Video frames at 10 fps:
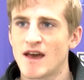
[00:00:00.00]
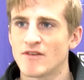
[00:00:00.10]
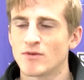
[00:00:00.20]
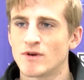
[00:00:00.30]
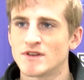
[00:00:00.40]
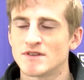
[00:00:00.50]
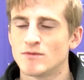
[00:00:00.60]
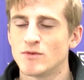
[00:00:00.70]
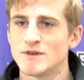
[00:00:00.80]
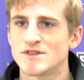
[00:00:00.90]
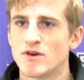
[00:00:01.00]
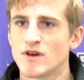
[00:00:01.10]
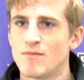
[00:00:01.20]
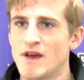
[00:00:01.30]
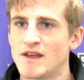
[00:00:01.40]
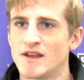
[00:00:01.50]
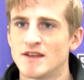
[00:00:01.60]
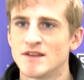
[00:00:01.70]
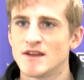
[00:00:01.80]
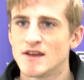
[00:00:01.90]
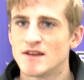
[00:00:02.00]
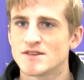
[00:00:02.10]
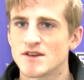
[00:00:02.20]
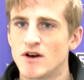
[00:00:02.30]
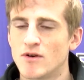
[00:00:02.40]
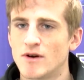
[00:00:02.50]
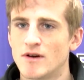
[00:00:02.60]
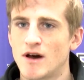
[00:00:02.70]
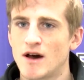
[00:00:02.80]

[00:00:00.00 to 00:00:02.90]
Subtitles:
everyone will be so committed and so